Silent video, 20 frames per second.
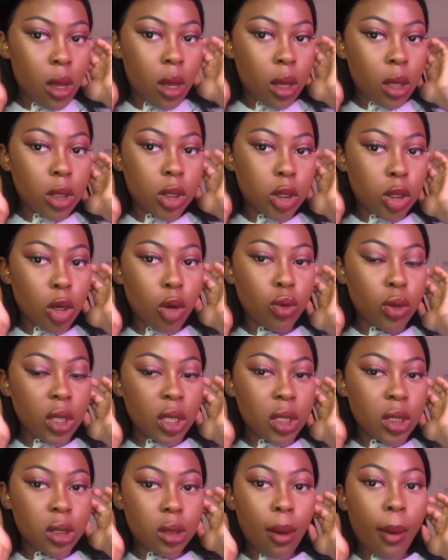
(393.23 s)
sew
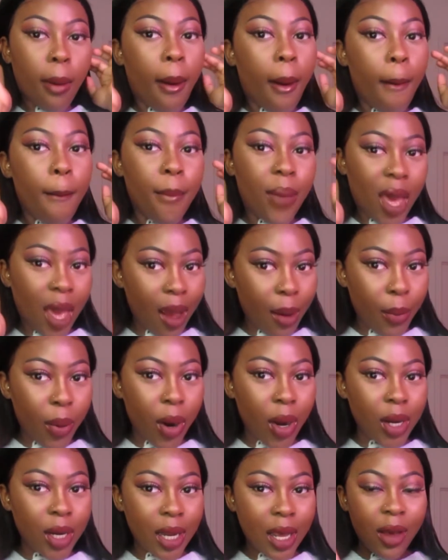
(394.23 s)
this back
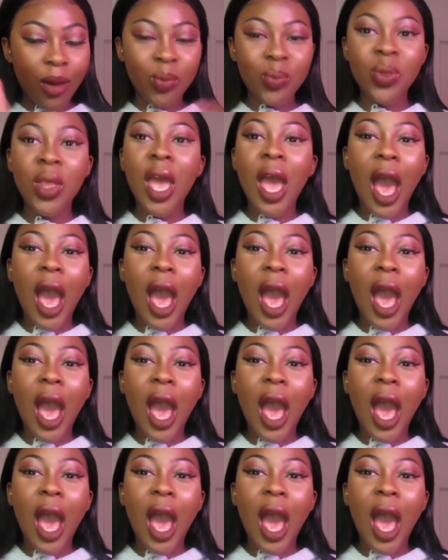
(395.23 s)
part down.